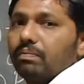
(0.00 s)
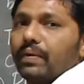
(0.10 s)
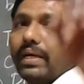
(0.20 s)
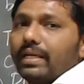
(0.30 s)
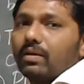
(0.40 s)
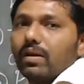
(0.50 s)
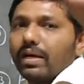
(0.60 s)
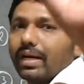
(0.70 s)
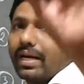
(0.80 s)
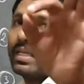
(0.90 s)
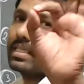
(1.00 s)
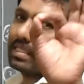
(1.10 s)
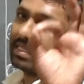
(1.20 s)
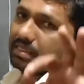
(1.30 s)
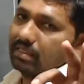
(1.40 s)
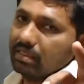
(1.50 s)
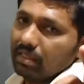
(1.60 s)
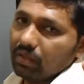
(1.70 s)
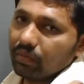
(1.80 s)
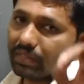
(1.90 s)
particularize,
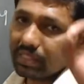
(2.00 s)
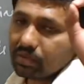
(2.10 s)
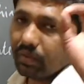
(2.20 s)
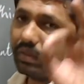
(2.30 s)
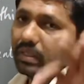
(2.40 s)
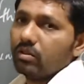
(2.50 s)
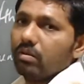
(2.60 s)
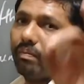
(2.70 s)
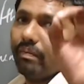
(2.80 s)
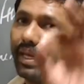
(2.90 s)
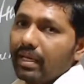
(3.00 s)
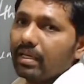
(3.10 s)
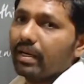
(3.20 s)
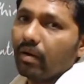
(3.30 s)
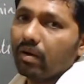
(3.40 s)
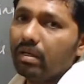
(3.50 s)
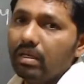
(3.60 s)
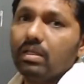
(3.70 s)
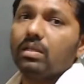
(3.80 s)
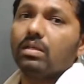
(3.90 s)
which is going to make a noun
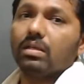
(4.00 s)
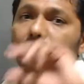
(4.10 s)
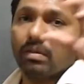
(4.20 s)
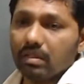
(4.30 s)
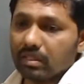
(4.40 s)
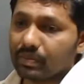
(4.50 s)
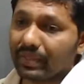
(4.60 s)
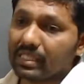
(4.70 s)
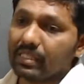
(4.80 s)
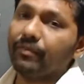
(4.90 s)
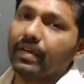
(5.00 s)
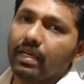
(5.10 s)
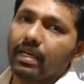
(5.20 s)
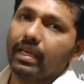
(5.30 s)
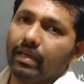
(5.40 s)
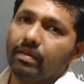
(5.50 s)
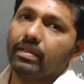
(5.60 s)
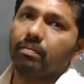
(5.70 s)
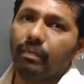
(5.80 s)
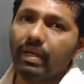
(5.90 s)

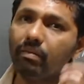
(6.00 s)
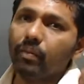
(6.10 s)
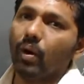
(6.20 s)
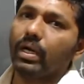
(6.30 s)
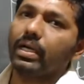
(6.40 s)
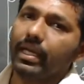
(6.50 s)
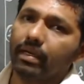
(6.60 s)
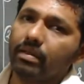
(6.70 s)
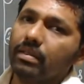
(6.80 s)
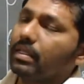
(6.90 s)
specifically pinpointing